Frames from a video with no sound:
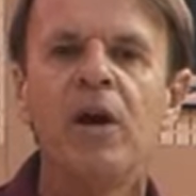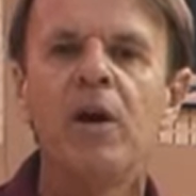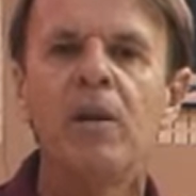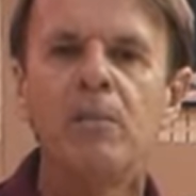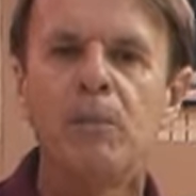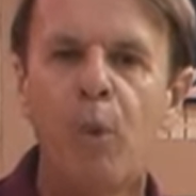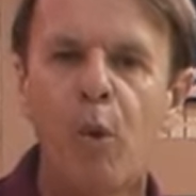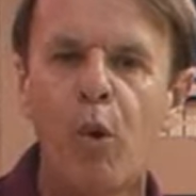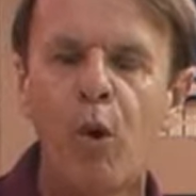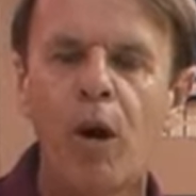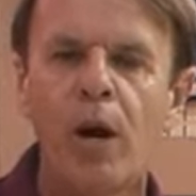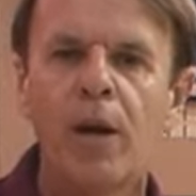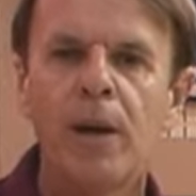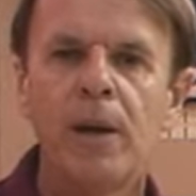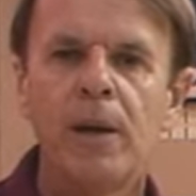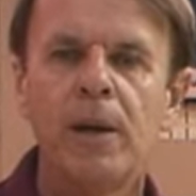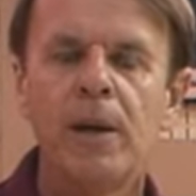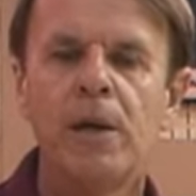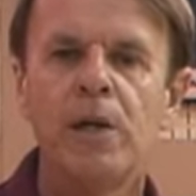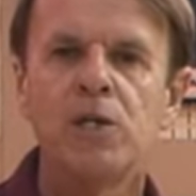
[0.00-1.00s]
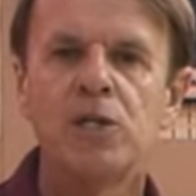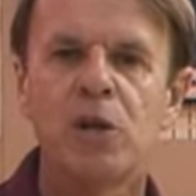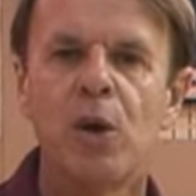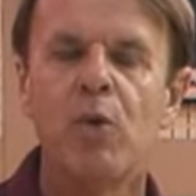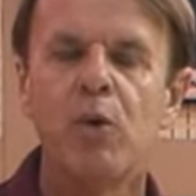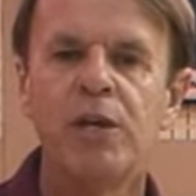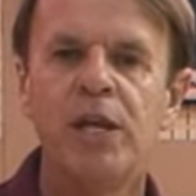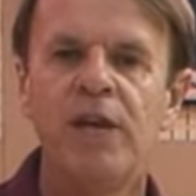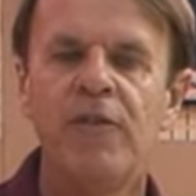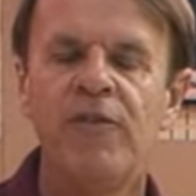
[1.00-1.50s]
more
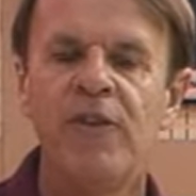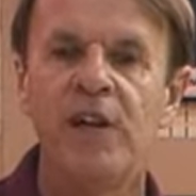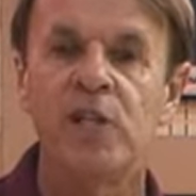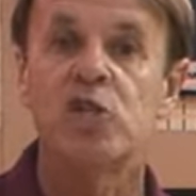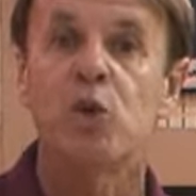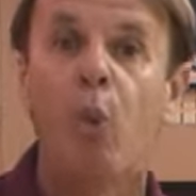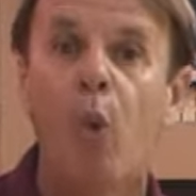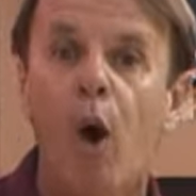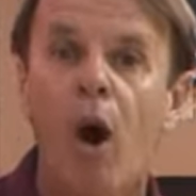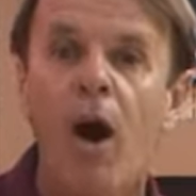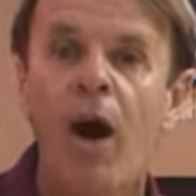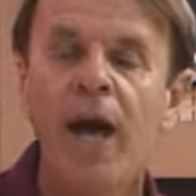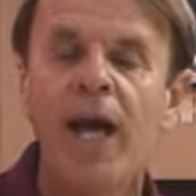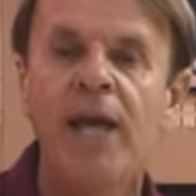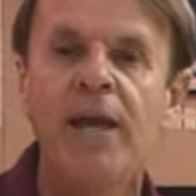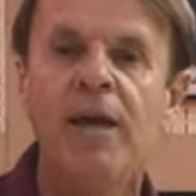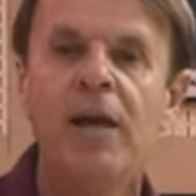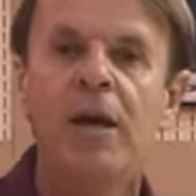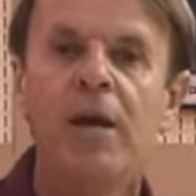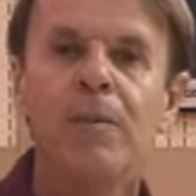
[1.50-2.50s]
zone defense. Why?